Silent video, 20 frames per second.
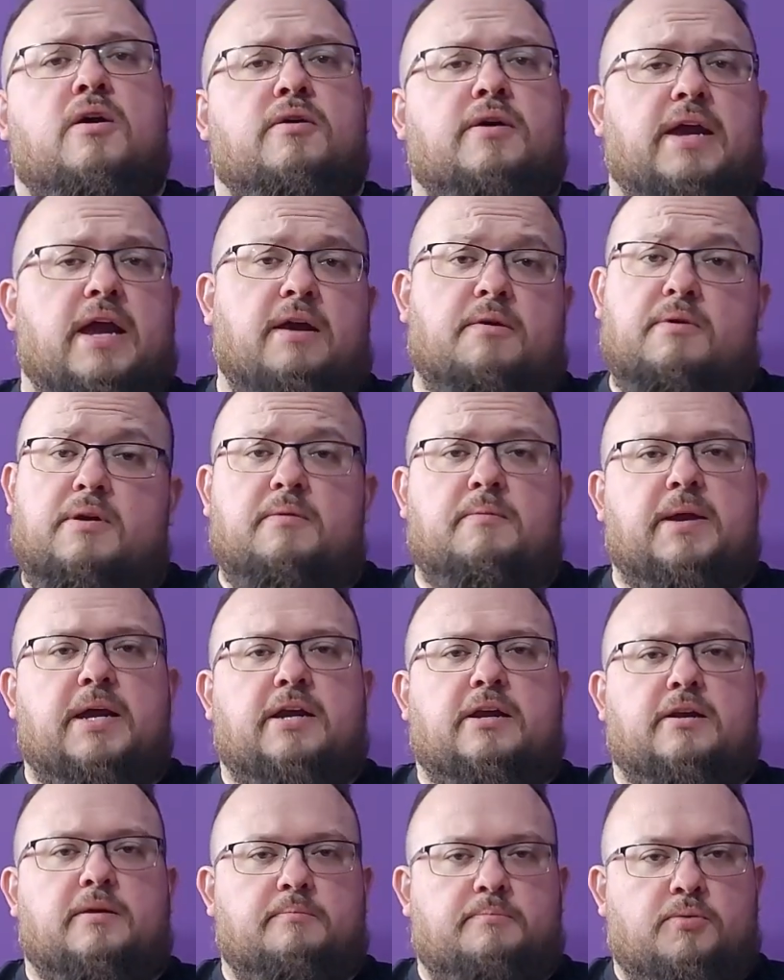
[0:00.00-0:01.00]
Okay, I want to
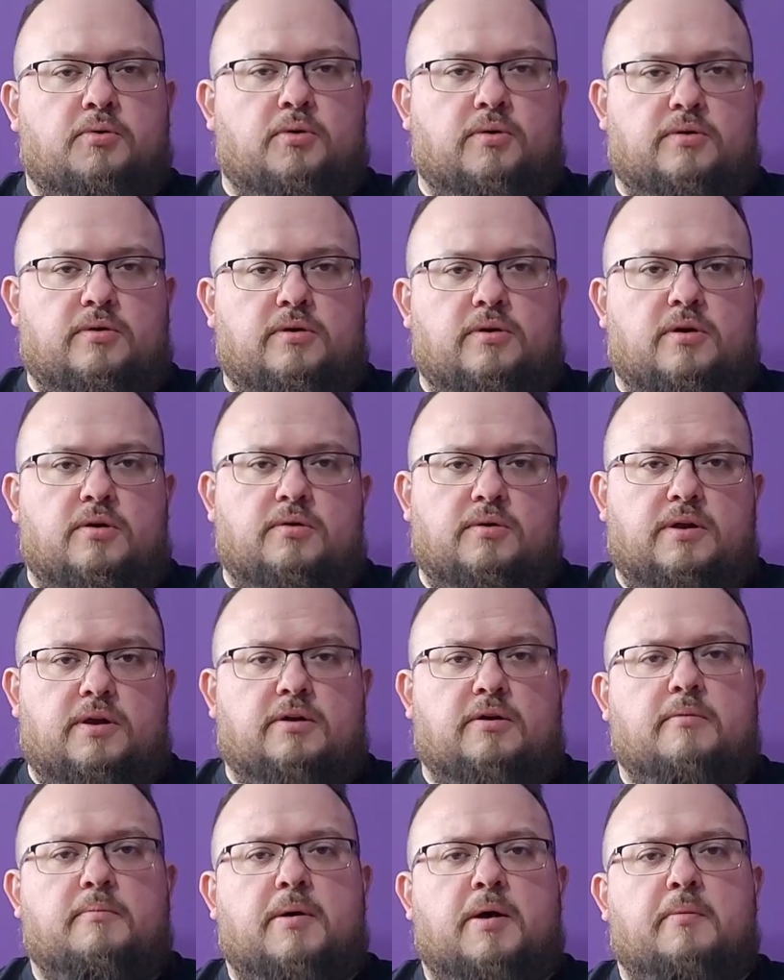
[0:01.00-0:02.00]
make an important note
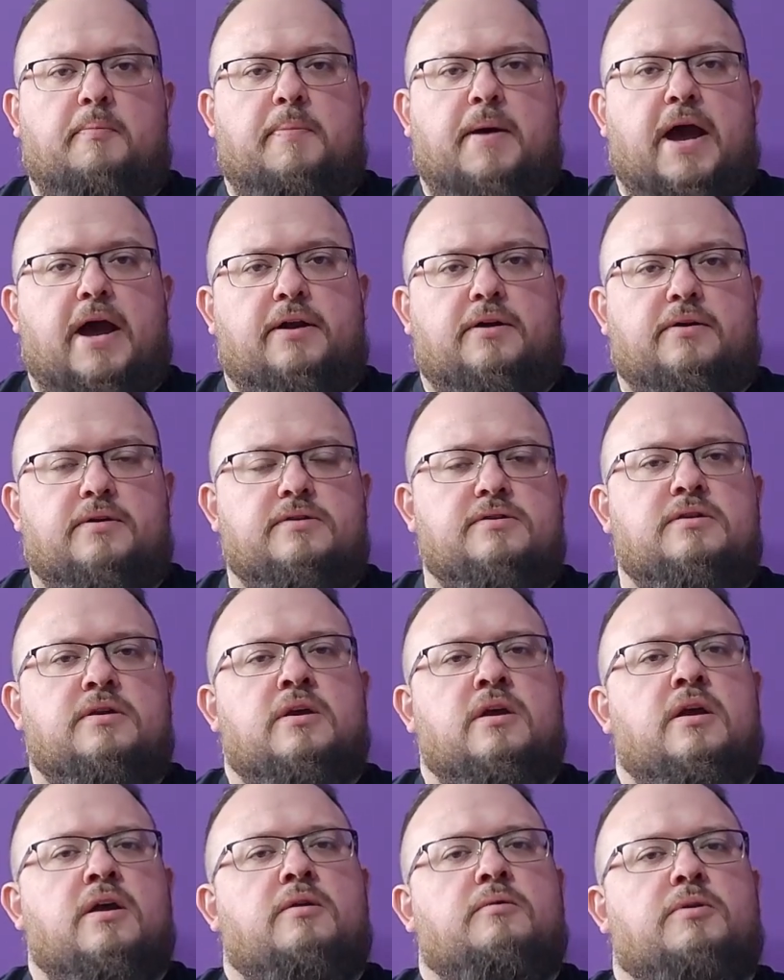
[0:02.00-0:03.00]
here about
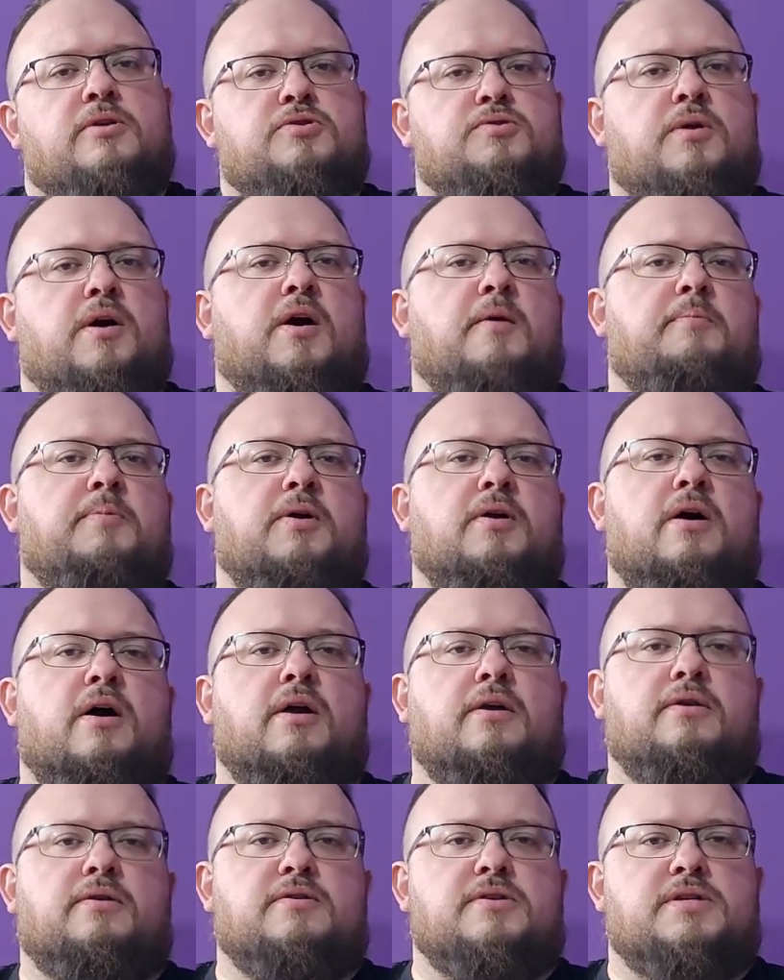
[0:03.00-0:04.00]
patterns, which will help you
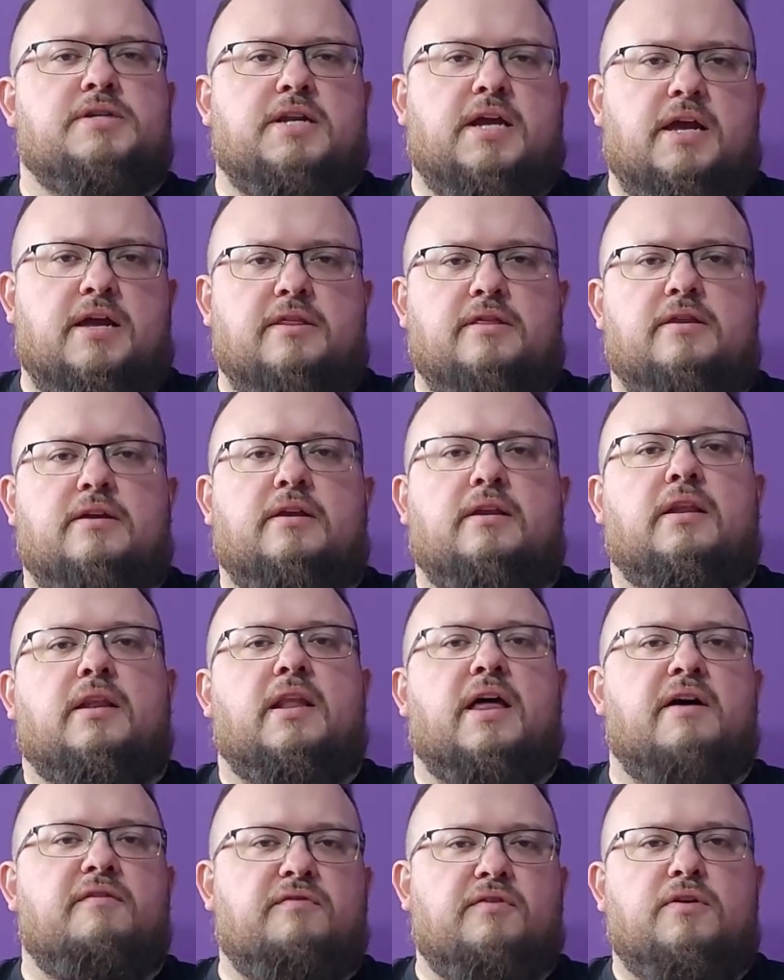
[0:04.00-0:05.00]
understand the
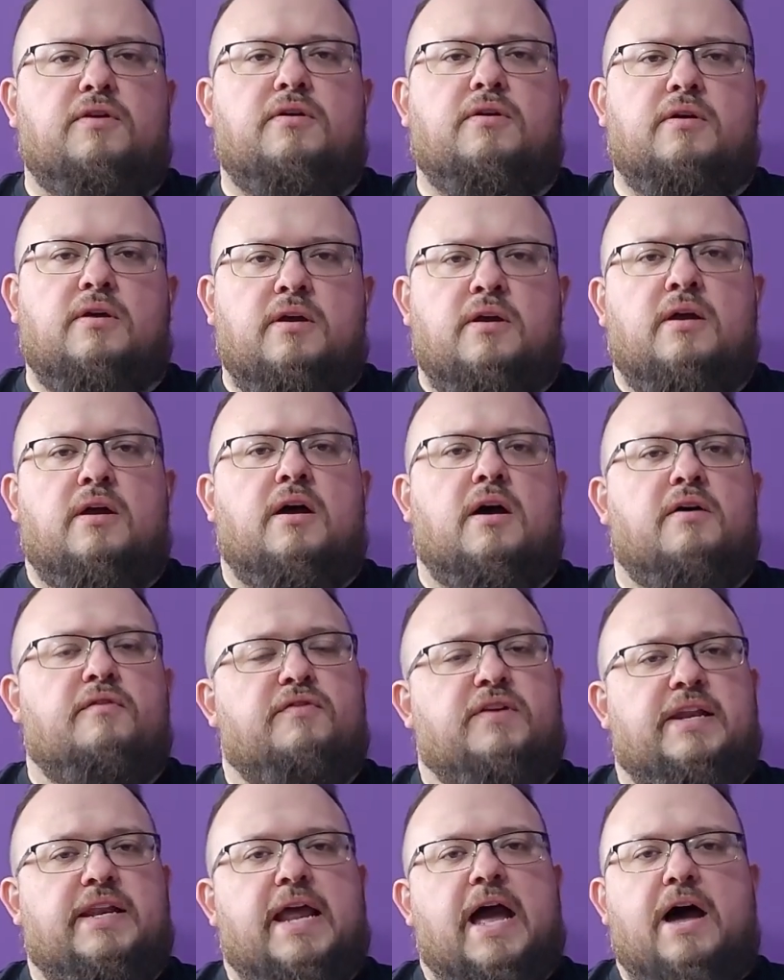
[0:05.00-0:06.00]
level
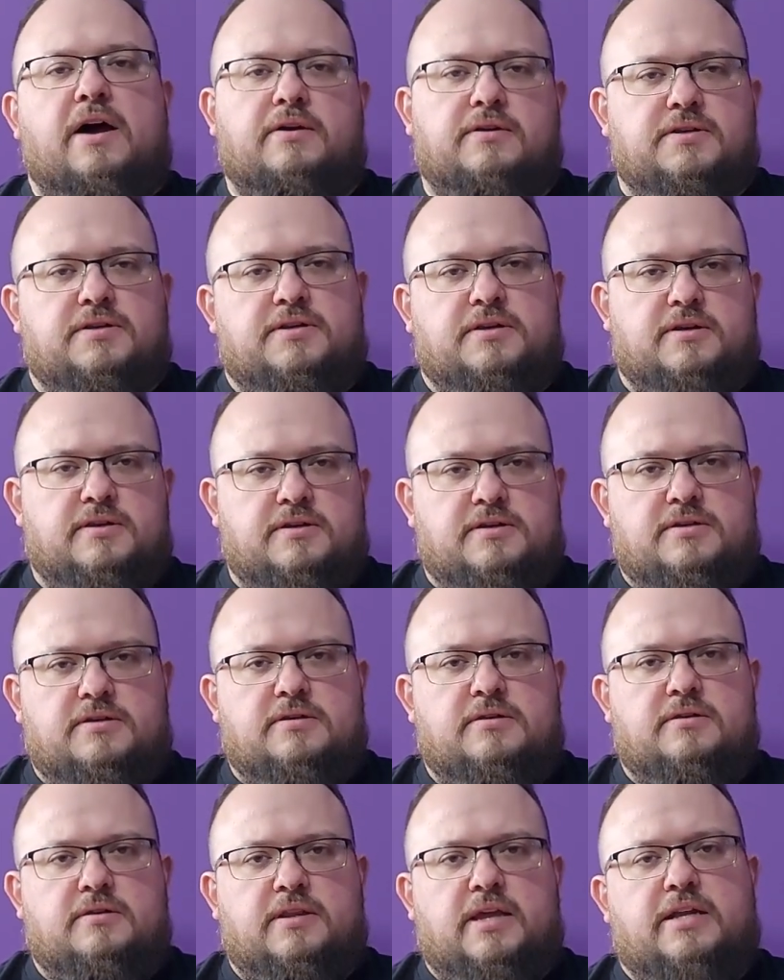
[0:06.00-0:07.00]
of
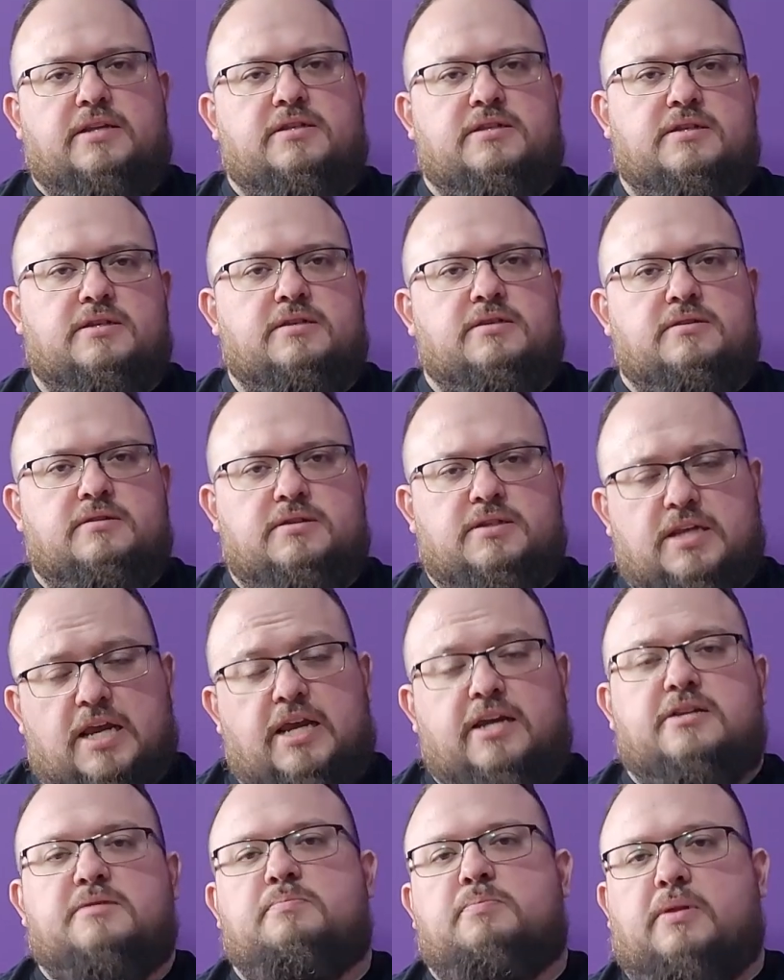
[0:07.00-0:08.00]
analysis that
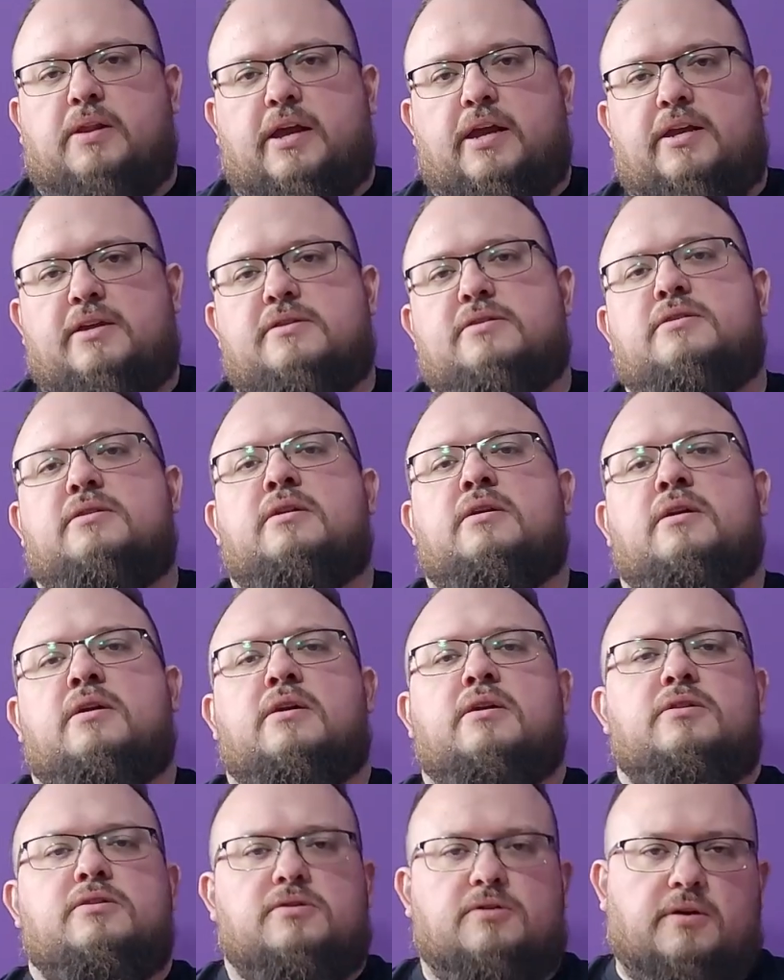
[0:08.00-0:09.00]
takes place
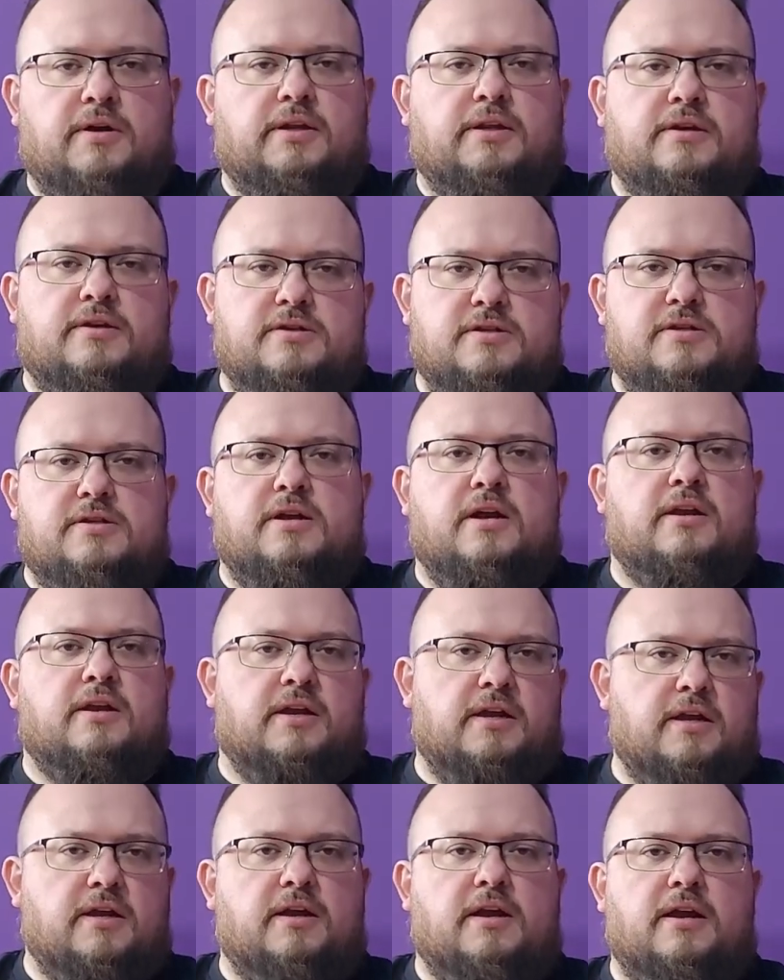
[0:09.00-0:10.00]
during the
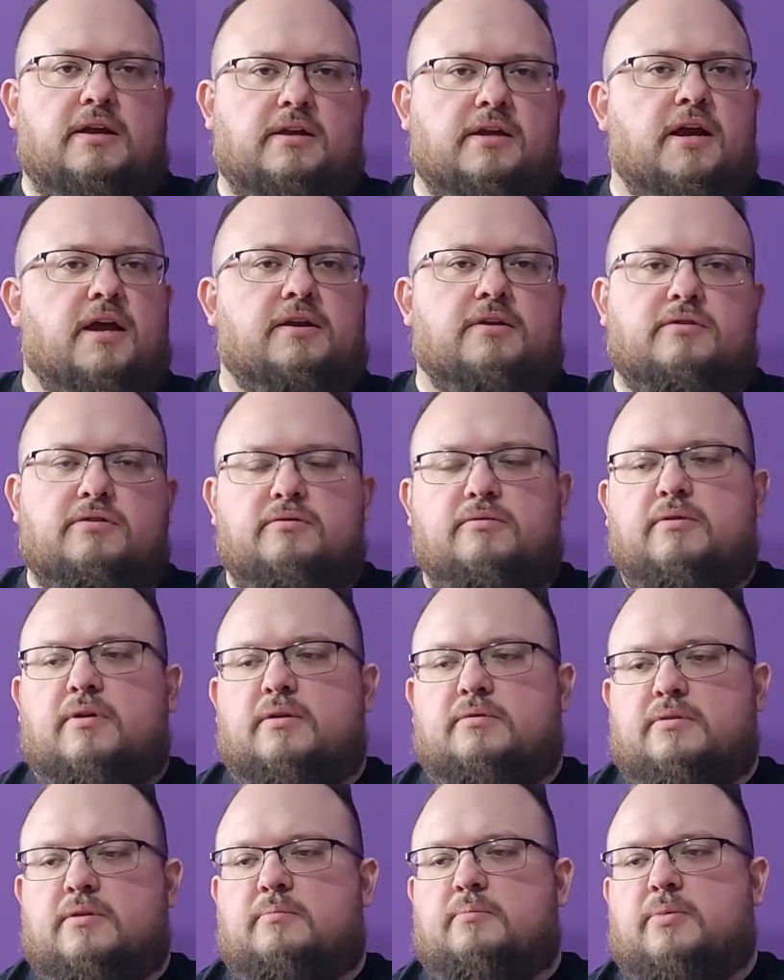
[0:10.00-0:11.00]
study and kind of
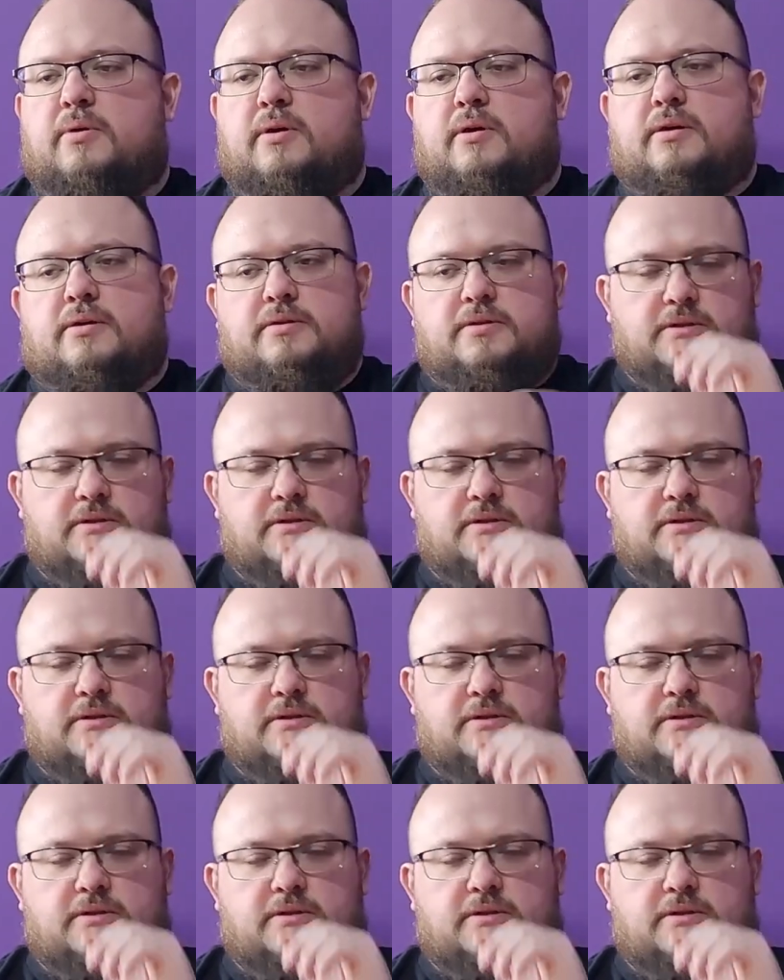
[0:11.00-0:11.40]
throughout the book.